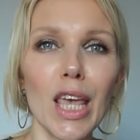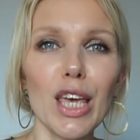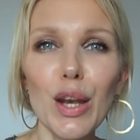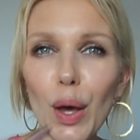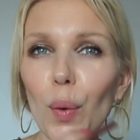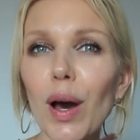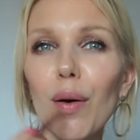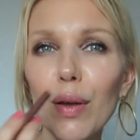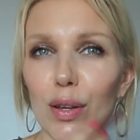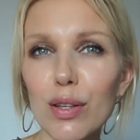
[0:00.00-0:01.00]
you know
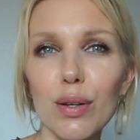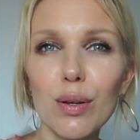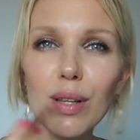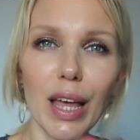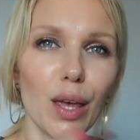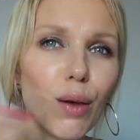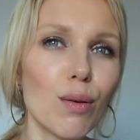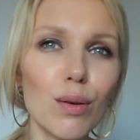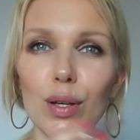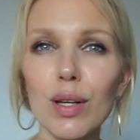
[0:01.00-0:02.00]
how you do, like
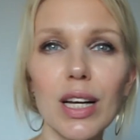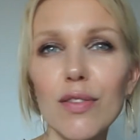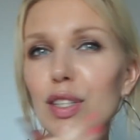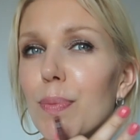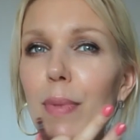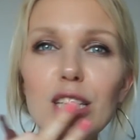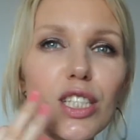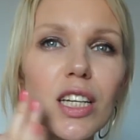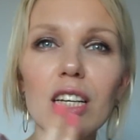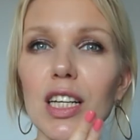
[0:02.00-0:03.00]
you you kind of smudge
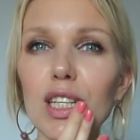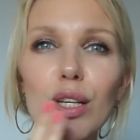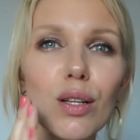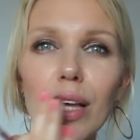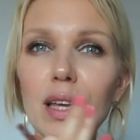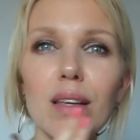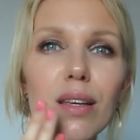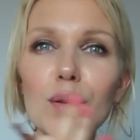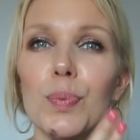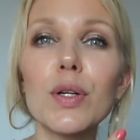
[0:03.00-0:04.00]
it, you
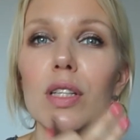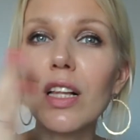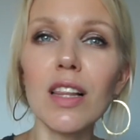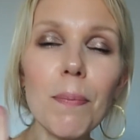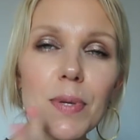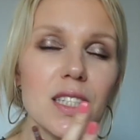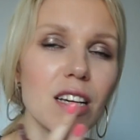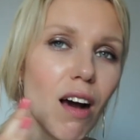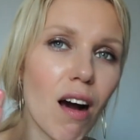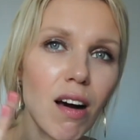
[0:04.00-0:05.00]
like you put the
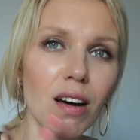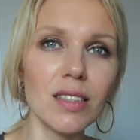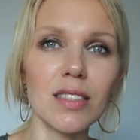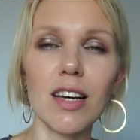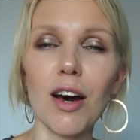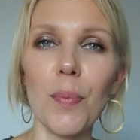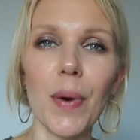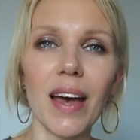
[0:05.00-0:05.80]
lipstick on top,